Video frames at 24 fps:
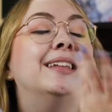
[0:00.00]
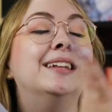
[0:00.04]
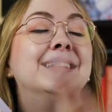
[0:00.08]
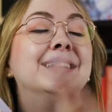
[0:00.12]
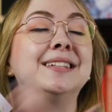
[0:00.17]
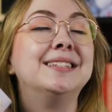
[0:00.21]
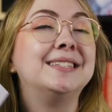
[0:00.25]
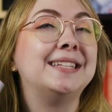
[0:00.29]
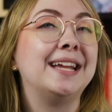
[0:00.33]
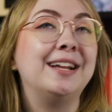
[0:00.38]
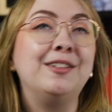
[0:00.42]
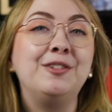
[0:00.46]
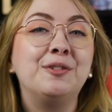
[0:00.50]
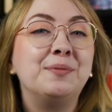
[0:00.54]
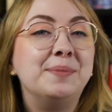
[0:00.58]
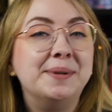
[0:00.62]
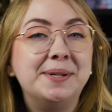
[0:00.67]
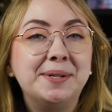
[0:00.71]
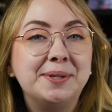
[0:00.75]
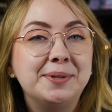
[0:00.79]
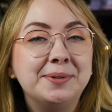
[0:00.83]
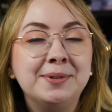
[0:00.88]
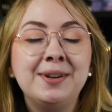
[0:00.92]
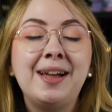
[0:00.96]
That is Sailor
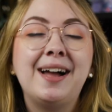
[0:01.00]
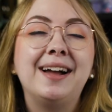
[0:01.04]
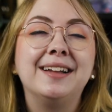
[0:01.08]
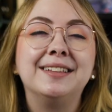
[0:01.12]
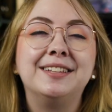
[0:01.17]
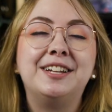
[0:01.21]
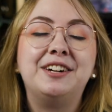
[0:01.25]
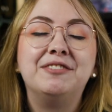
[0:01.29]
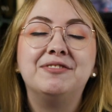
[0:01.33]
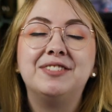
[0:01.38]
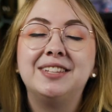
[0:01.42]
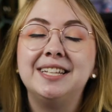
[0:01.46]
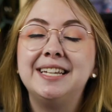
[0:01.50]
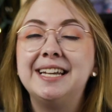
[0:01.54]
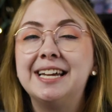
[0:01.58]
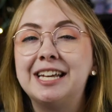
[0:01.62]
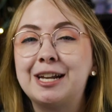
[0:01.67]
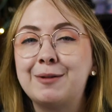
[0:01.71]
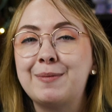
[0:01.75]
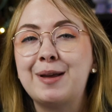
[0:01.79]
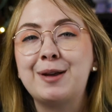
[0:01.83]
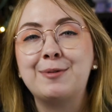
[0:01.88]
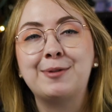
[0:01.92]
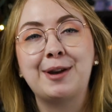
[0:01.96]
Moon. I loved the
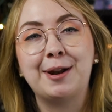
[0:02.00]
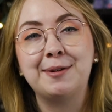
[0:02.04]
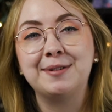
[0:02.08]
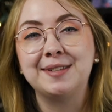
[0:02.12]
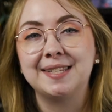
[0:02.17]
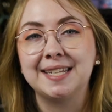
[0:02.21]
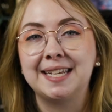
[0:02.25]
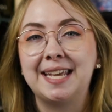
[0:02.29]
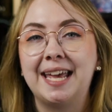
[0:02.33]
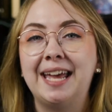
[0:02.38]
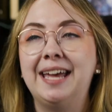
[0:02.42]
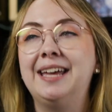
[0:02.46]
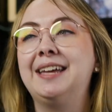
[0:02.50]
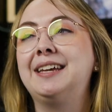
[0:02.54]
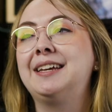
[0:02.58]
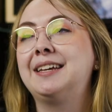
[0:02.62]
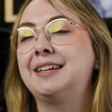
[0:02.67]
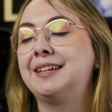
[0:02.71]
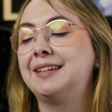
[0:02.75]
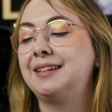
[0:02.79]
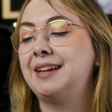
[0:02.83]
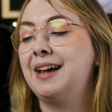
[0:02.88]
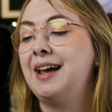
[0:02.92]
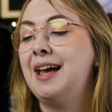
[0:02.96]
anime when I was a
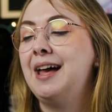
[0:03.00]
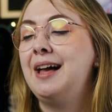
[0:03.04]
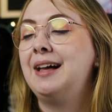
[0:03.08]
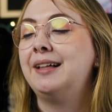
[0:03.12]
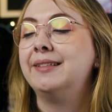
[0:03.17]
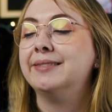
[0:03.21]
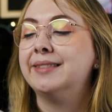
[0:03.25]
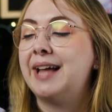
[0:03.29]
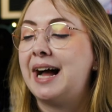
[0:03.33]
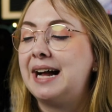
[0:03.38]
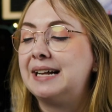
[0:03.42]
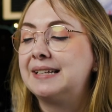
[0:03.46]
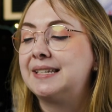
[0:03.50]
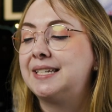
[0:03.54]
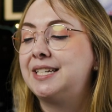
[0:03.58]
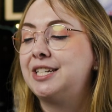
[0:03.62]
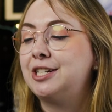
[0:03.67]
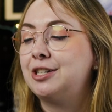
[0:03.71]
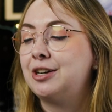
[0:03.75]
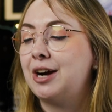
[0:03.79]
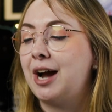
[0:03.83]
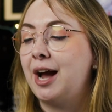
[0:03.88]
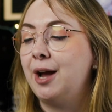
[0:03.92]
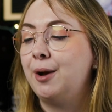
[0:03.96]
kid. Last
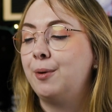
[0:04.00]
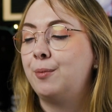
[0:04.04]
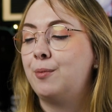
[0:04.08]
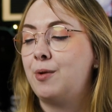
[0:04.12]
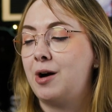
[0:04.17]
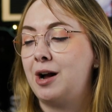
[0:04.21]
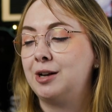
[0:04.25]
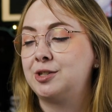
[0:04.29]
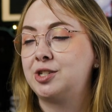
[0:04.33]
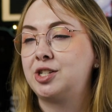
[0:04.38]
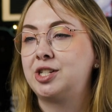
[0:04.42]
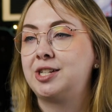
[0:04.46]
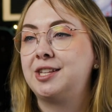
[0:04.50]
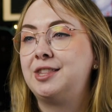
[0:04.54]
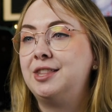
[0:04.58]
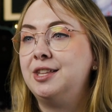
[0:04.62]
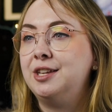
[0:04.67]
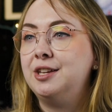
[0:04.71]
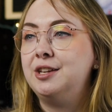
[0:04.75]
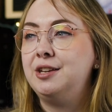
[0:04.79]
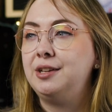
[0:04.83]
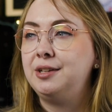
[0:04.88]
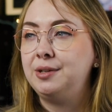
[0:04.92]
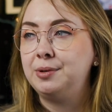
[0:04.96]
year, I watched the
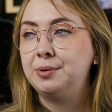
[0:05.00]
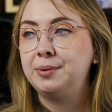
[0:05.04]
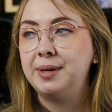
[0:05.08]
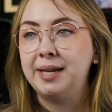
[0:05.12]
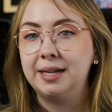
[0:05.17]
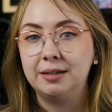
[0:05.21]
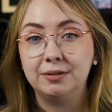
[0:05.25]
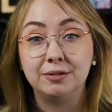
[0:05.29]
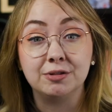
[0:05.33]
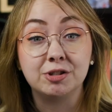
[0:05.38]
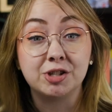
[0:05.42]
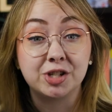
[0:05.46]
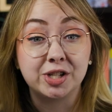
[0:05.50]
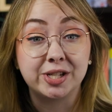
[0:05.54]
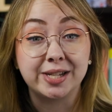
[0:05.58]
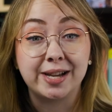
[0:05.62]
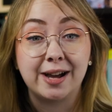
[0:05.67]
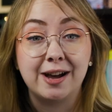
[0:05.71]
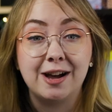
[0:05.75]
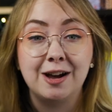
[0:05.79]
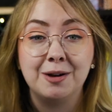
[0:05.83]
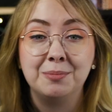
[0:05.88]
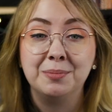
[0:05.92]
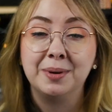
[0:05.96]
new English
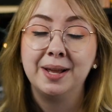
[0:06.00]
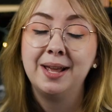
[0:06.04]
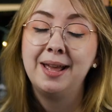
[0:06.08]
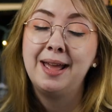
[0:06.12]
dub,